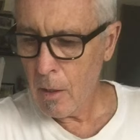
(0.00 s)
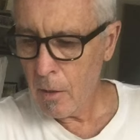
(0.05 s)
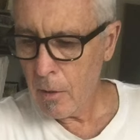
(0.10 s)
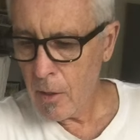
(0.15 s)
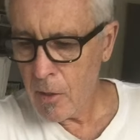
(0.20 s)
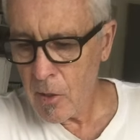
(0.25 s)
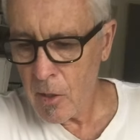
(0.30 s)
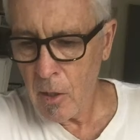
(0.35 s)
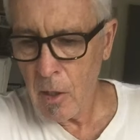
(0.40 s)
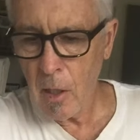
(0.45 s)

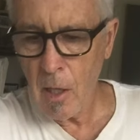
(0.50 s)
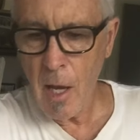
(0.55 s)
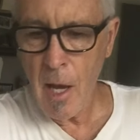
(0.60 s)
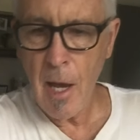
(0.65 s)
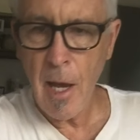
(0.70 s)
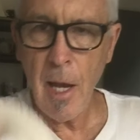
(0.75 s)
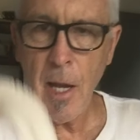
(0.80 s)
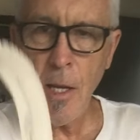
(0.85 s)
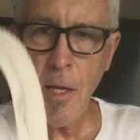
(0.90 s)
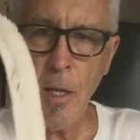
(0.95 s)
This
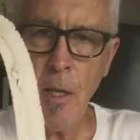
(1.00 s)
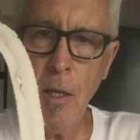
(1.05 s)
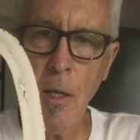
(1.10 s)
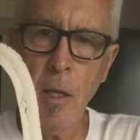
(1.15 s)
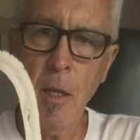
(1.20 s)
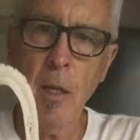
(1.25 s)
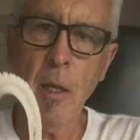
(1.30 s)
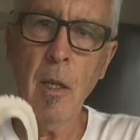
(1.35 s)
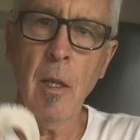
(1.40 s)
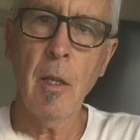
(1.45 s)
clay
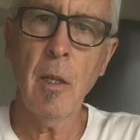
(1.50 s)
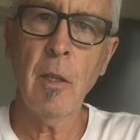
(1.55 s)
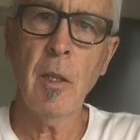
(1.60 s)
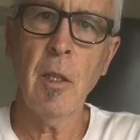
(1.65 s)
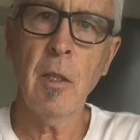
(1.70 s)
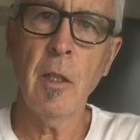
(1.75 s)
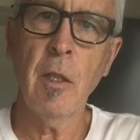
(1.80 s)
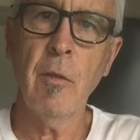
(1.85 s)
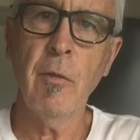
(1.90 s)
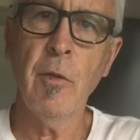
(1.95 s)

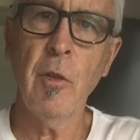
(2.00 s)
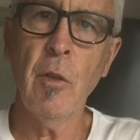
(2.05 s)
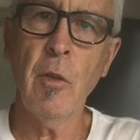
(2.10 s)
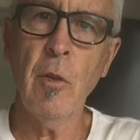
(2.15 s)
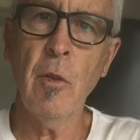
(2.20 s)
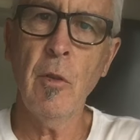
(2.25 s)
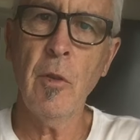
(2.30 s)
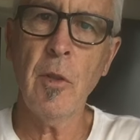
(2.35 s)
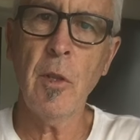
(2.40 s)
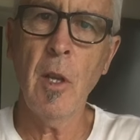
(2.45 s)
that you've
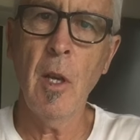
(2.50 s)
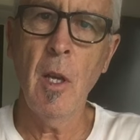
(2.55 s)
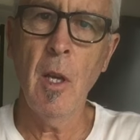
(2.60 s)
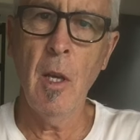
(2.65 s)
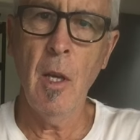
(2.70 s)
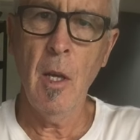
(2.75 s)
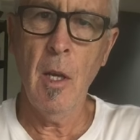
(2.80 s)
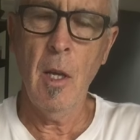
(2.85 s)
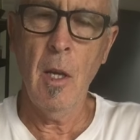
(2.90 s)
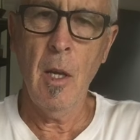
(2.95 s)
used
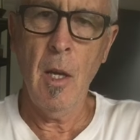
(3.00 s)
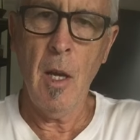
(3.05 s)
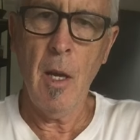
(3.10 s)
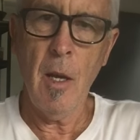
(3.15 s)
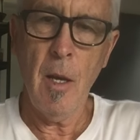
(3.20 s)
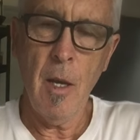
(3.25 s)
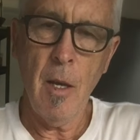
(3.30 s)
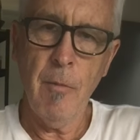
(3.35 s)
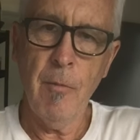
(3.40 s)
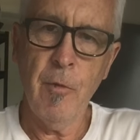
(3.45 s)

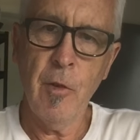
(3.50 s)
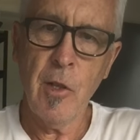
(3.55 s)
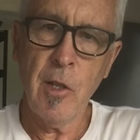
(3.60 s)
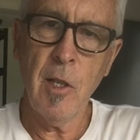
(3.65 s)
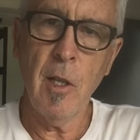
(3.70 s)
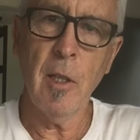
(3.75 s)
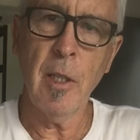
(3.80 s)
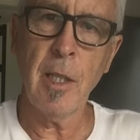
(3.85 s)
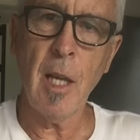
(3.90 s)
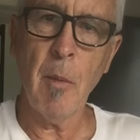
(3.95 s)
for
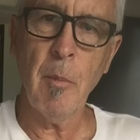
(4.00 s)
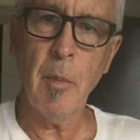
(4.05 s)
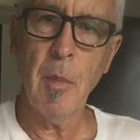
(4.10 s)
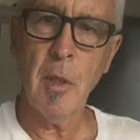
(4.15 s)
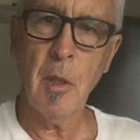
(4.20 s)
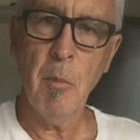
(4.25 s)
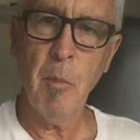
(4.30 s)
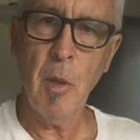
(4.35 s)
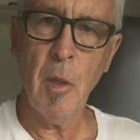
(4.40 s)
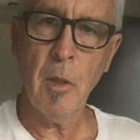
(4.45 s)
sealing up
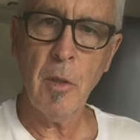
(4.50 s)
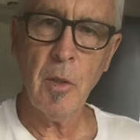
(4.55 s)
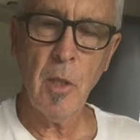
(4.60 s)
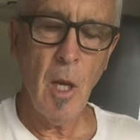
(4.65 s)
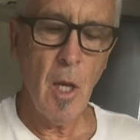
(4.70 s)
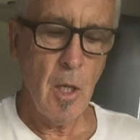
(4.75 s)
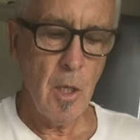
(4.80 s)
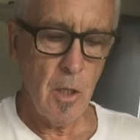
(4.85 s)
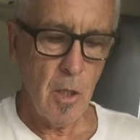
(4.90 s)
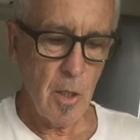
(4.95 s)
the box,
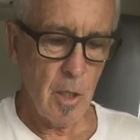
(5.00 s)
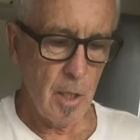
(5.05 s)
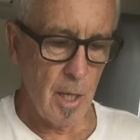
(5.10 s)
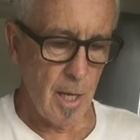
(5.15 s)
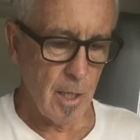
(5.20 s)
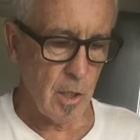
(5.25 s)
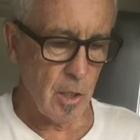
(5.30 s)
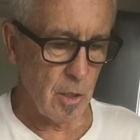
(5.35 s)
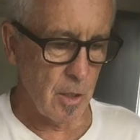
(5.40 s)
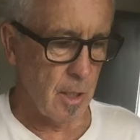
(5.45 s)
you could
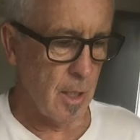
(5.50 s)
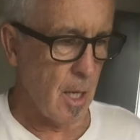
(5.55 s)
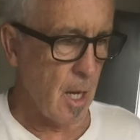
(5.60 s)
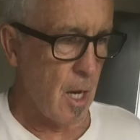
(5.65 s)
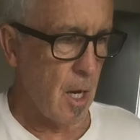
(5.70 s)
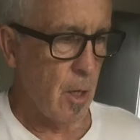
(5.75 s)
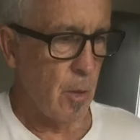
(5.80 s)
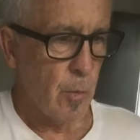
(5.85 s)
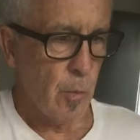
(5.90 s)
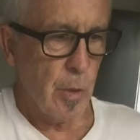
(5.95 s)
actually
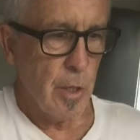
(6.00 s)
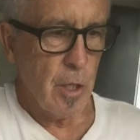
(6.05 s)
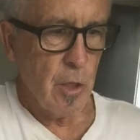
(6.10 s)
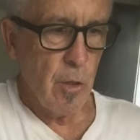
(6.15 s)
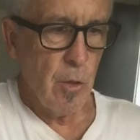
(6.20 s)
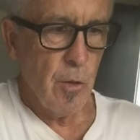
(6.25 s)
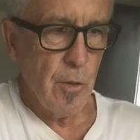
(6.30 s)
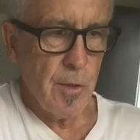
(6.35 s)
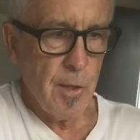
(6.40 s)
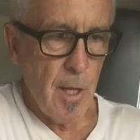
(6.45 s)

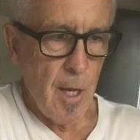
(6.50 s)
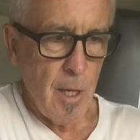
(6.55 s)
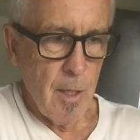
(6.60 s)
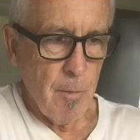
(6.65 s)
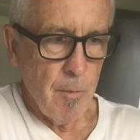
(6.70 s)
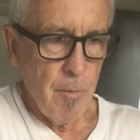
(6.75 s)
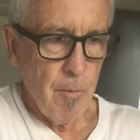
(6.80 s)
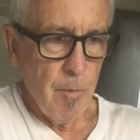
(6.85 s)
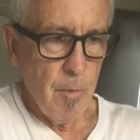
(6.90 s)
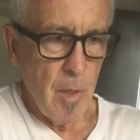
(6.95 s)
reuse that
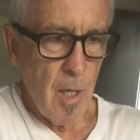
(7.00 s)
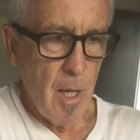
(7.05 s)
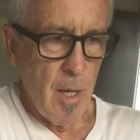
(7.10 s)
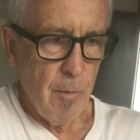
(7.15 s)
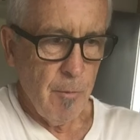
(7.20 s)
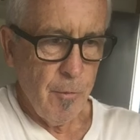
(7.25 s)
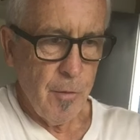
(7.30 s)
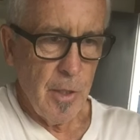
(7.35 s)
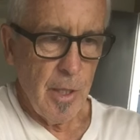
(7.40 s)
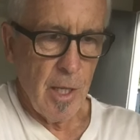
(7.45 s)

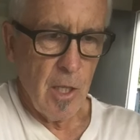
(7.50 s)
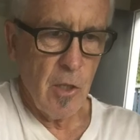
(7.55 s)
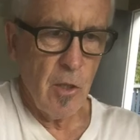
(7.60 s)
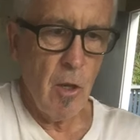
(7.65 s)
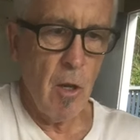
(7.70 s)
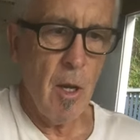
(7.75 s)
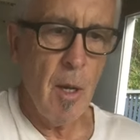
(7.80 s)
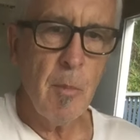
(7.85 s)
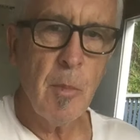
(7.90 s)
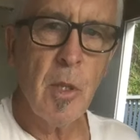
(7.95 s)
for next
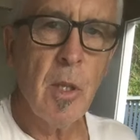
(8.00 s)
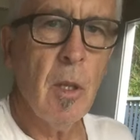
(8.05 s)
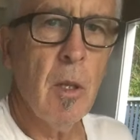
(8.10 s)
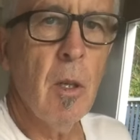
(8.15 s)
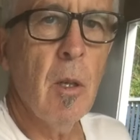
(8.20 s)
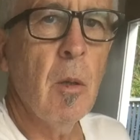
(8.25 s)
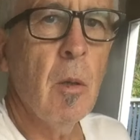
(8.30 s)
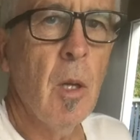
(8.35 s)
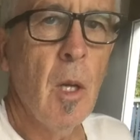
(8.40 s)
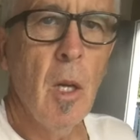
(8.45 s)
time.
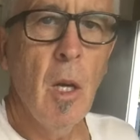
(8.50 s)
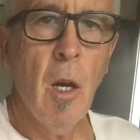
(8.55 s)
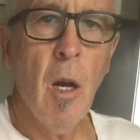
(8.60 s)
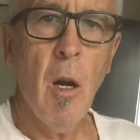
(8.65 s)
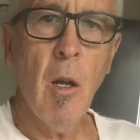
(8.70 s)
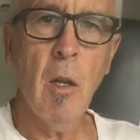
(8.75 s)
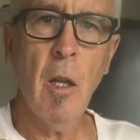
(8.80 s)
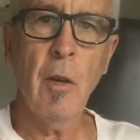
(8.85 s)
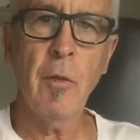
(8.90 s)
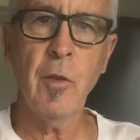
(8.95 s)
So
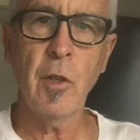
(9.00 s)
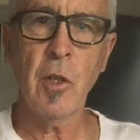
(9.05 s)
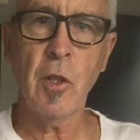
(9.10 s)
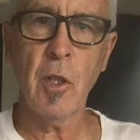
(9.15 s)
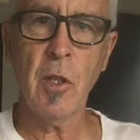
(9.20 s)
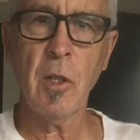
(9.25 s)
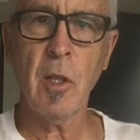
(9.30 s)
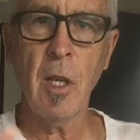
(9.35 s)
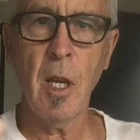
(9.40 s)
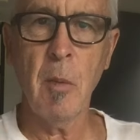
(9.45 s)
I'll often
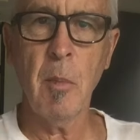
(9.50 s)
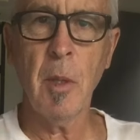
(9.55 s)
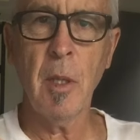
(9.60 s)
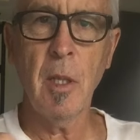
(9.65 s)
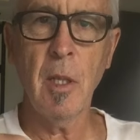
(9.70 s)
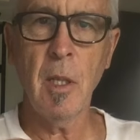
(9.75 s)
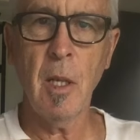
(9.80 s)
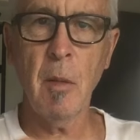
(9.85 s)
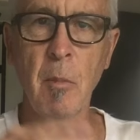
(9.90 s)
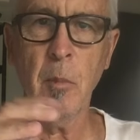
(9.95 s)
just keep it
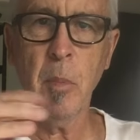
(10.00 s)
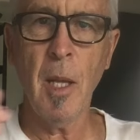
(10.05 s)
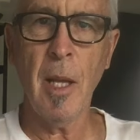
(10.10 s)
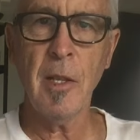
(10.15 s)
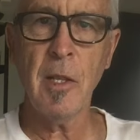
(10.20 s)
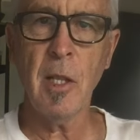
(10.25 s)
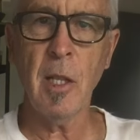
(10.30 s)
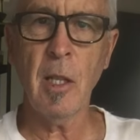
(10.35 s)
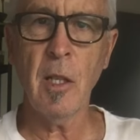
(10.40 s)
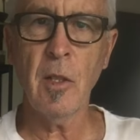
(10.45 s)
in a
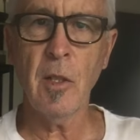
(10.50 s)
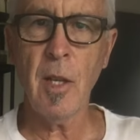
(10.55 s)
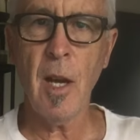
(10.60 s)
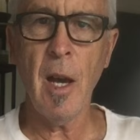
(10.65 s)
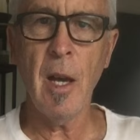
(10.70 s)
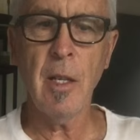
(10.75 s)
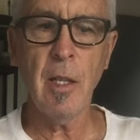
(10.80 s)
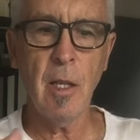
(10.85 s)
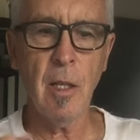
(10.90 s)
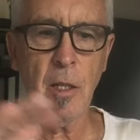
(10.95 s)
plastic
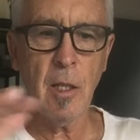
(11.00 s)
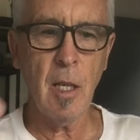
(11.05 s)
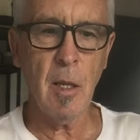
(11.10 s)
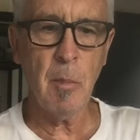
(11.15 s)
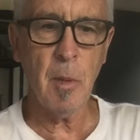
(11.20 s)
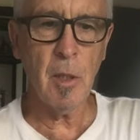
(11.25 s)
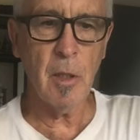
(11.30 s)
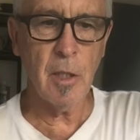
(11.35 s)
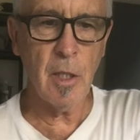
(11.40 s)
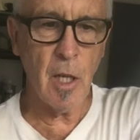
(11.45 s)
container,
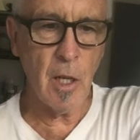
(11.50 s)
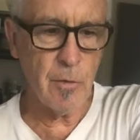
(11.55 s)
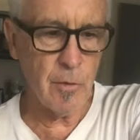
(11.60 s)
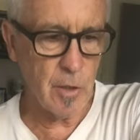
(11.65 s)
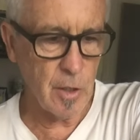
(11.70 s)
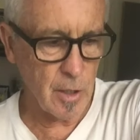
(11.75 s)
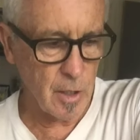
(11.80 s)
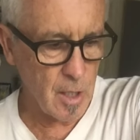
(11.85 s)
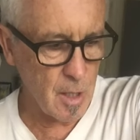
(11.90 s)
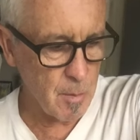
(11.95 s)
keep a lid
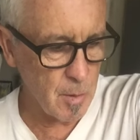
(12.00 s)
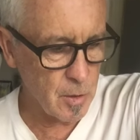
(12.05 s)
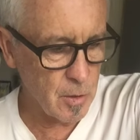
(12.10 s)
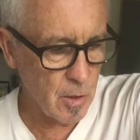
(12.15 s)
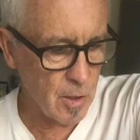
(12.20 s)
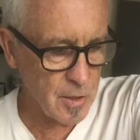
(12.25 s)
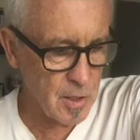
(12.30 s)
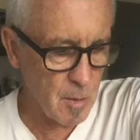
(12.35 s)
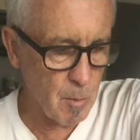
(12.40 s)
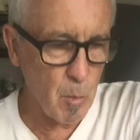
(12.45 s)
over it, keep it
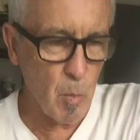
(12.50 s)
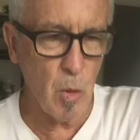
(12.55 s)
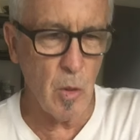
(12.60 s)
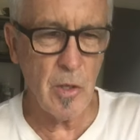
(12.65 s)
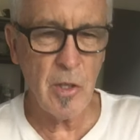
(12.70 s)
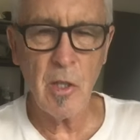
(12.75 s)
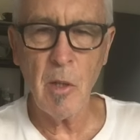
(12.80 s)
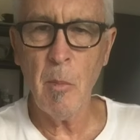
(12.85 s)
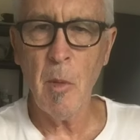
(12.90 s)
nice and moist.